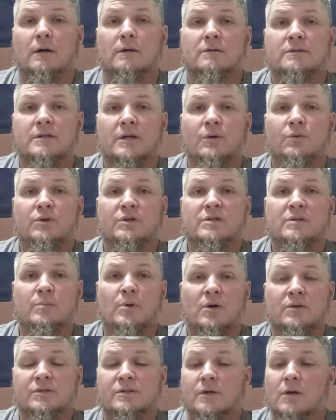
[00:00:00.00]
San
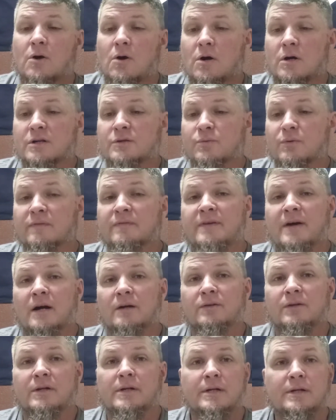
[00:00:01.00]
Cristobal cigars were
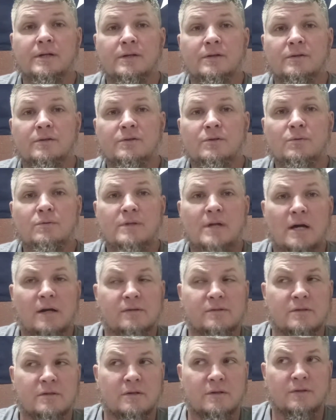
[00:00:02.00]
founded in
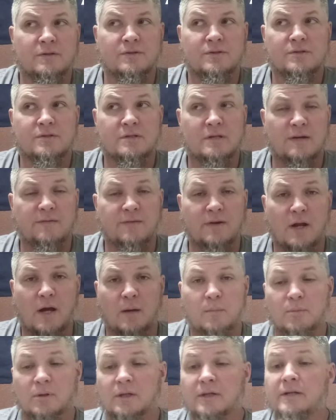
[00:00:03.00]
2007,
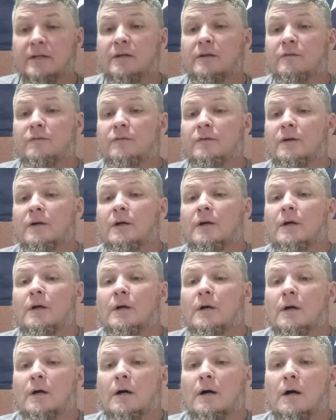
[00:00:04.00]
I believe,
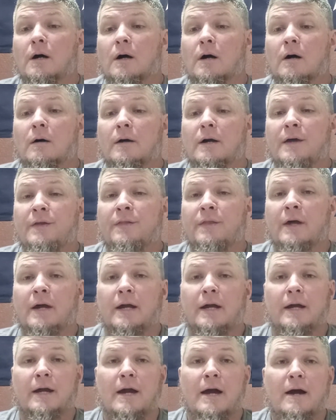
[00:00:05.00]
and
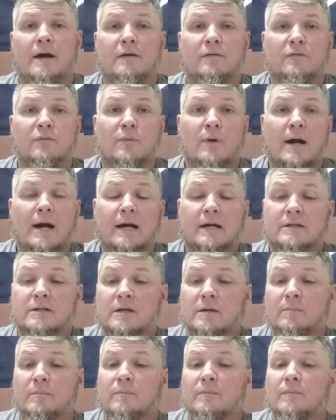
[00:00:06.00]
they have racked
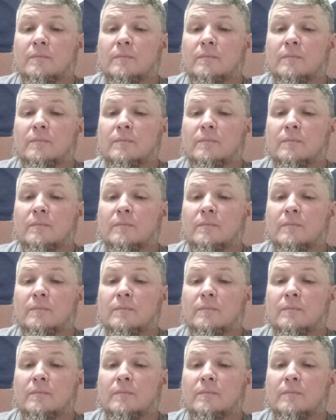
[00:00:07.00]
up